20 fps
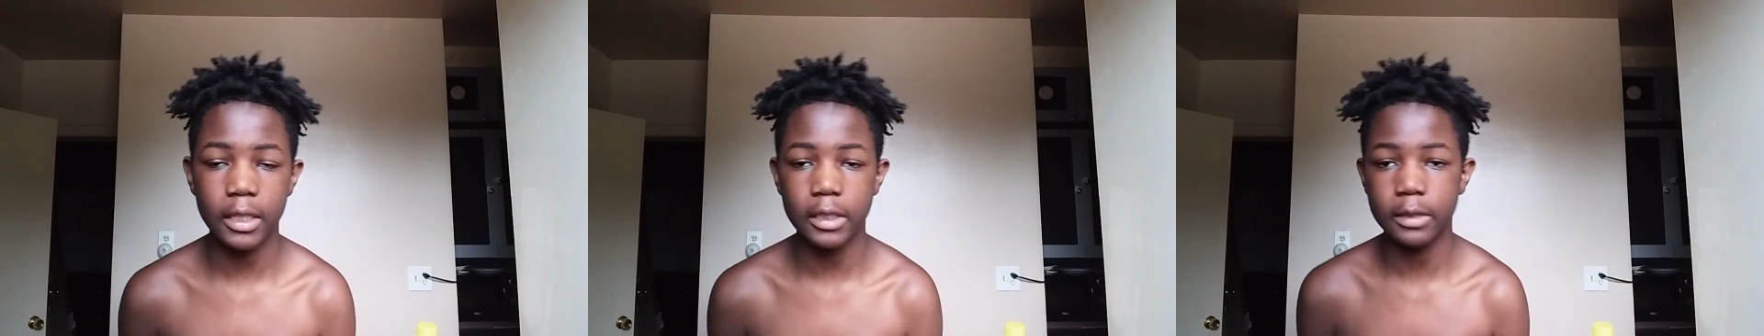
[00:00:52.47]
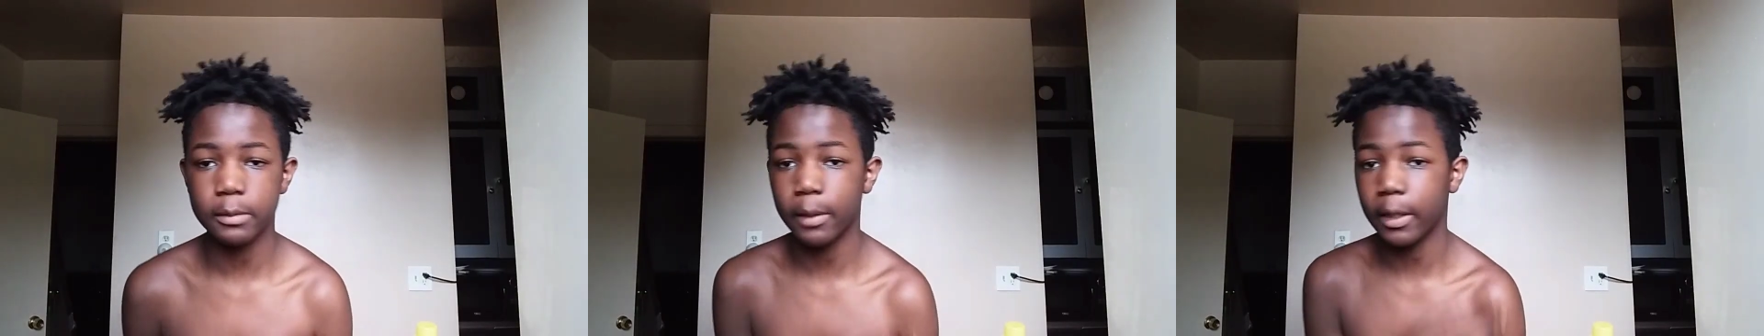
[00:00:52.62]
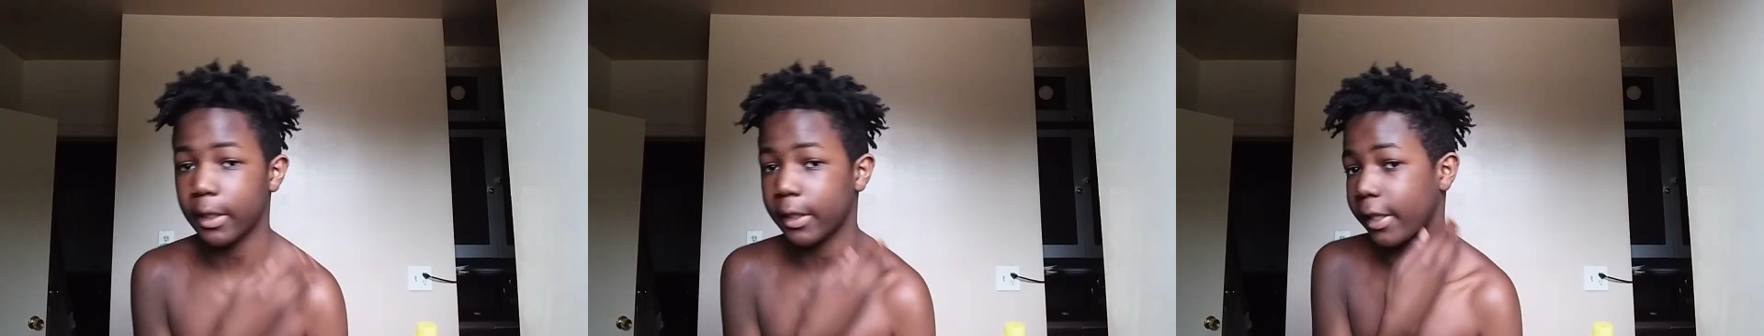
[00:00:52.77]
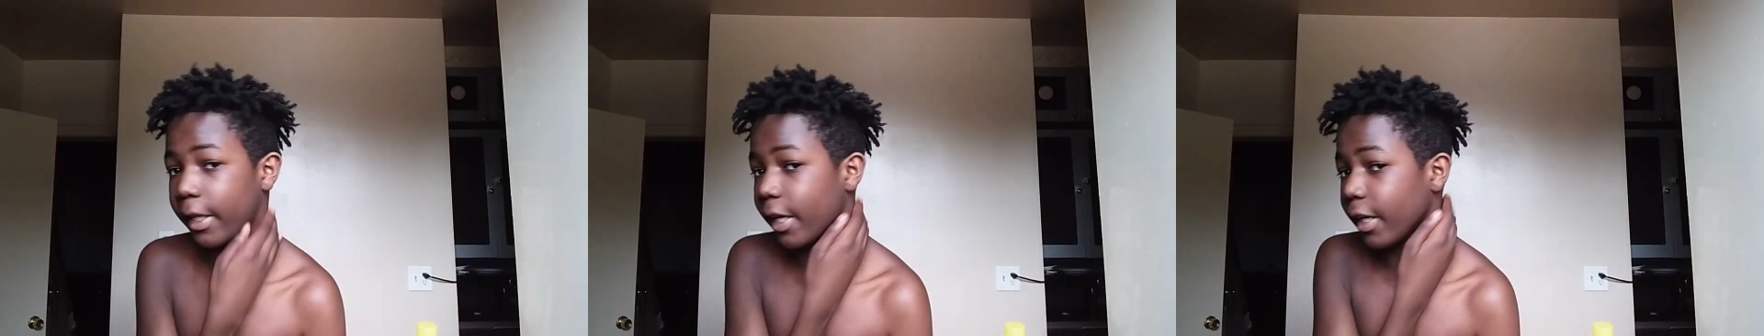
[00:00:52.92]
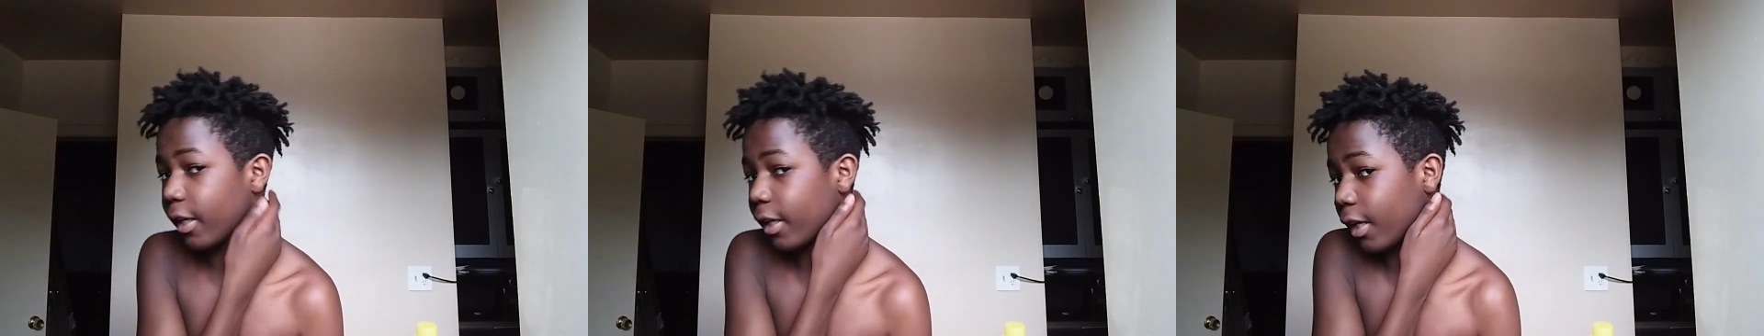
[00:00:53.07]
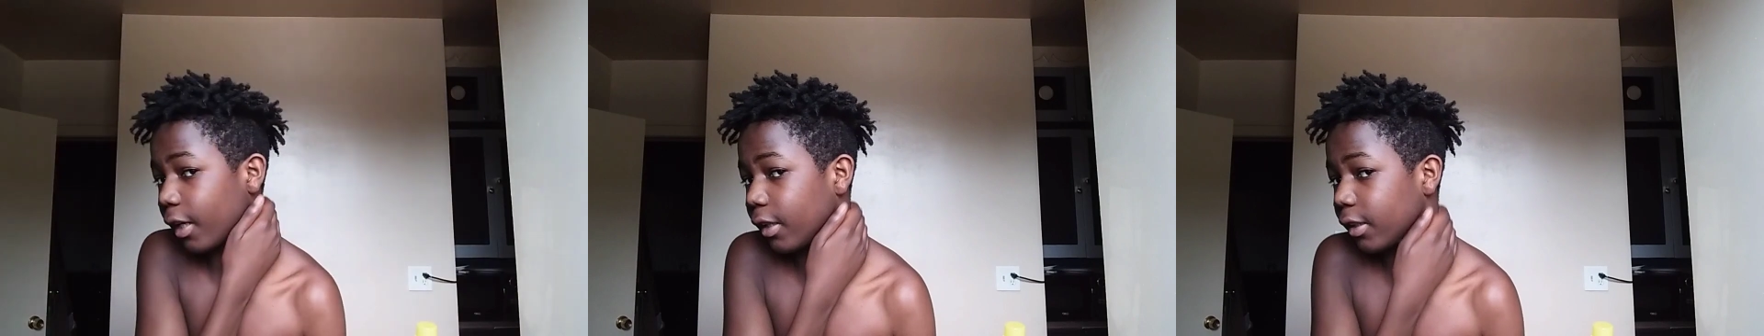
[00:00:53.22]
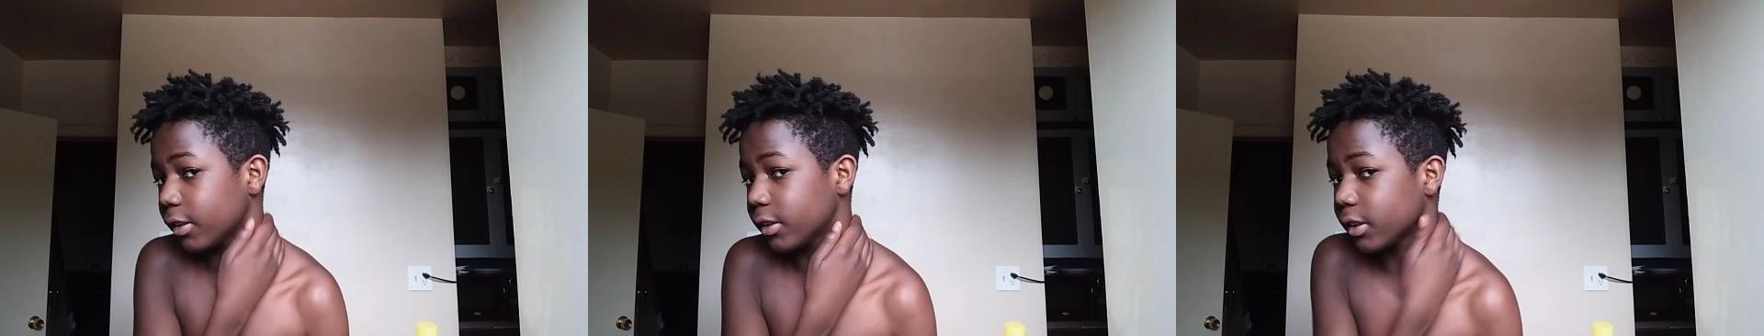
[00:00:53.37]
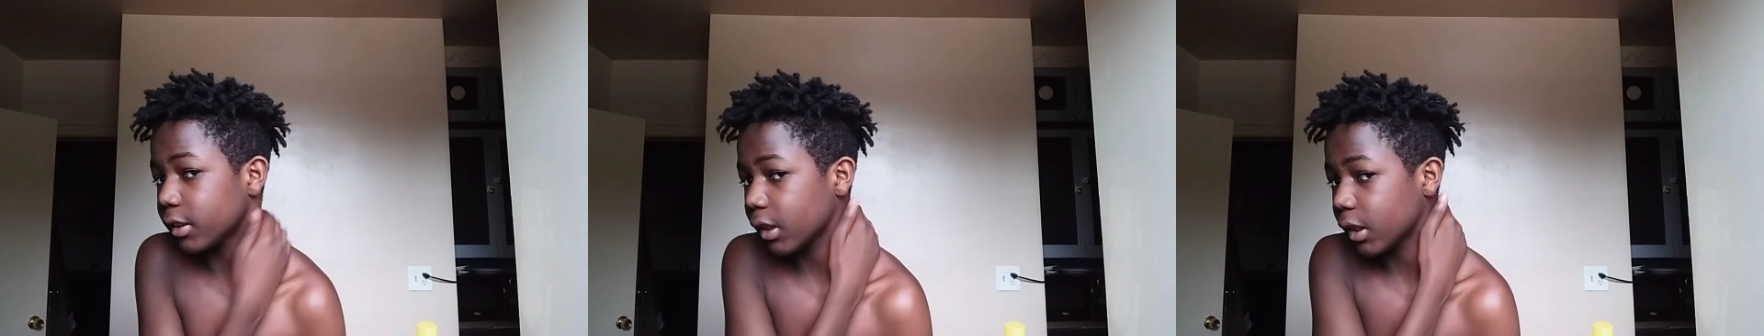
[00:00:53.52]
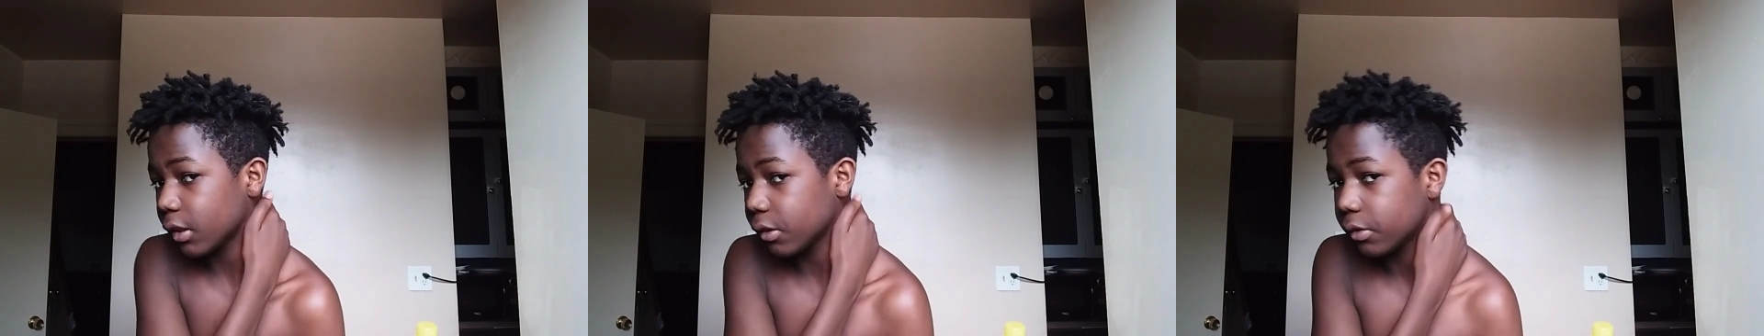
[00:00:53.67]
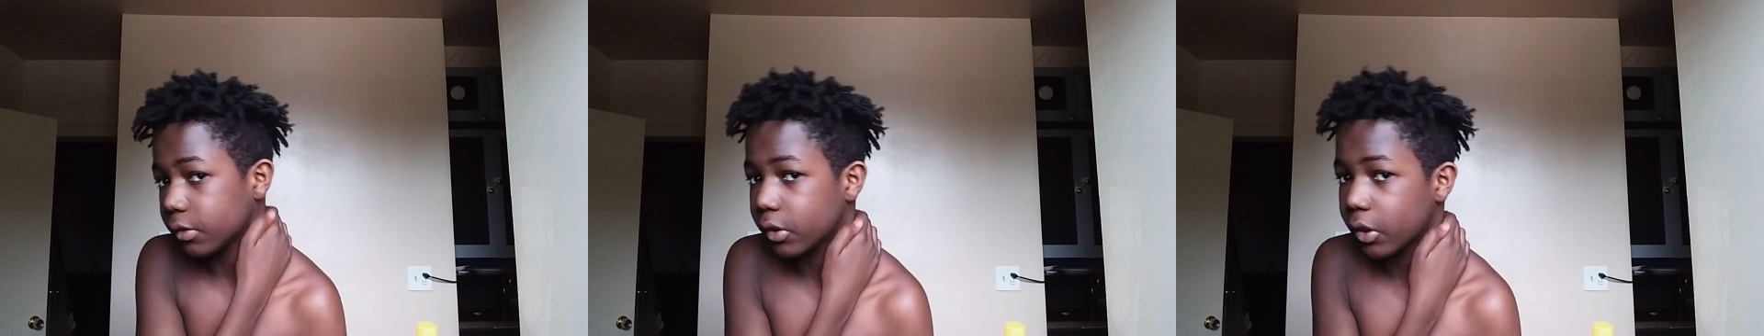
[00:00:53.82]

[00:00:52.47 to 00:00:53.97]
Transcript: because my neck hurt and stuff.